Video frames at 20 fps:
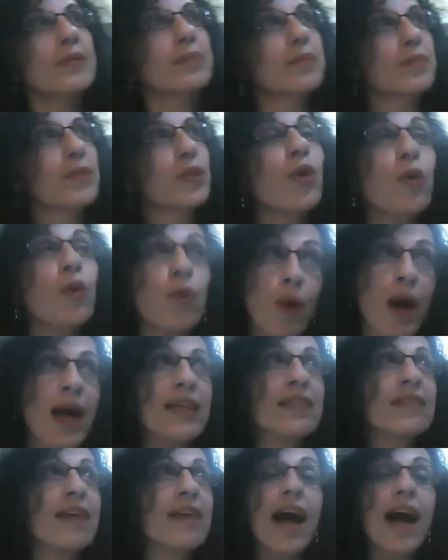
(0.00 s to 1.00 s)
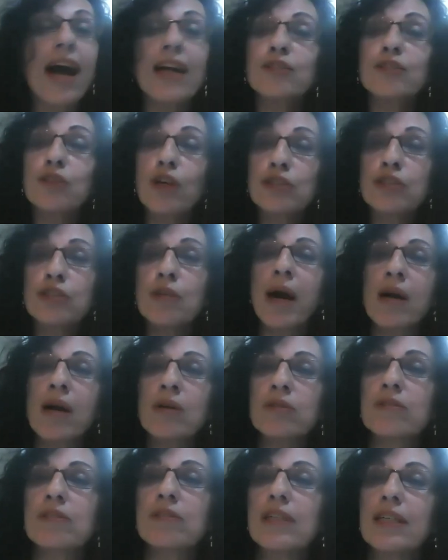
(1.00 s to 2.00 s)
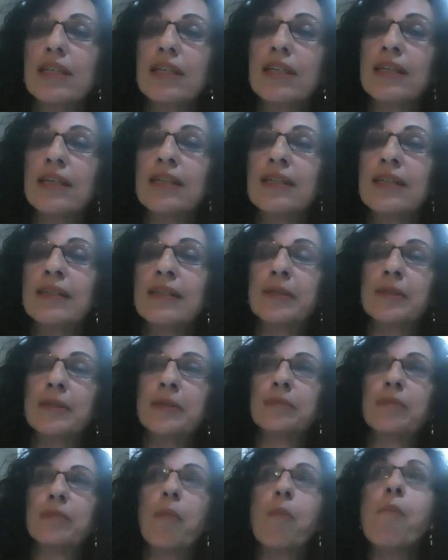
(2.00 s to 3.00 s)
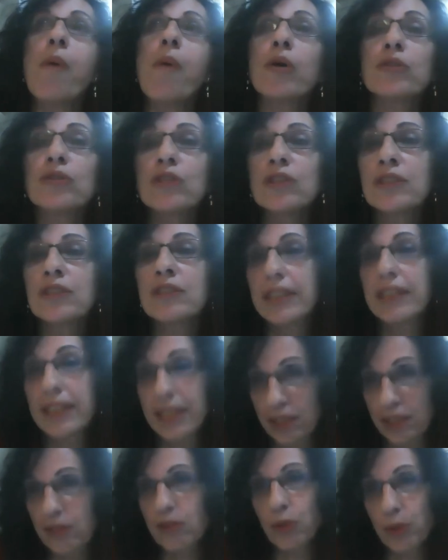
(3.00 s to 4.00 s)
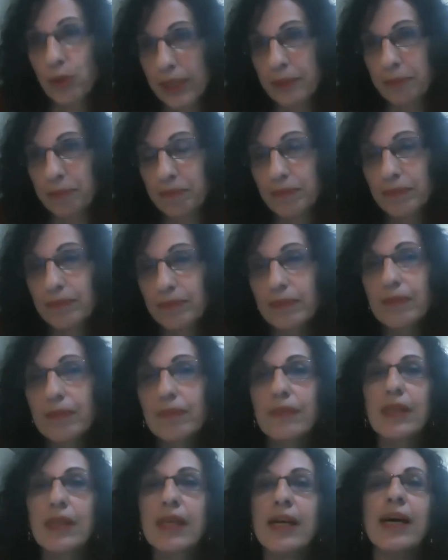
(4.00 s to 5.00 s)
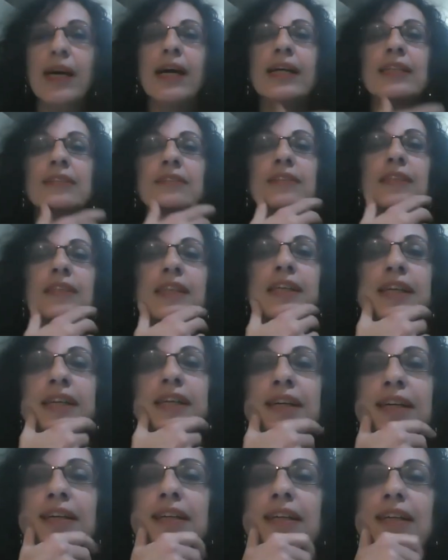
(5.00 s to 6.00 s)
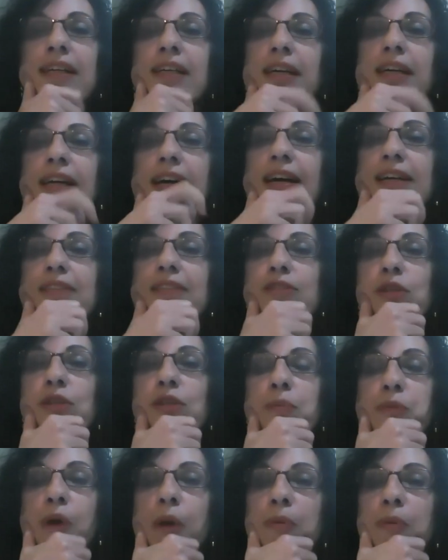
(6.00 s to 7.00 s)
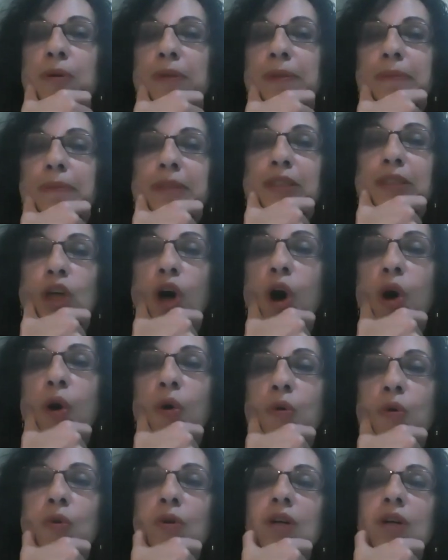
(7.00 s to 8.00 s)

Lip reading: you're right. I talked about modern history. And as you probably know,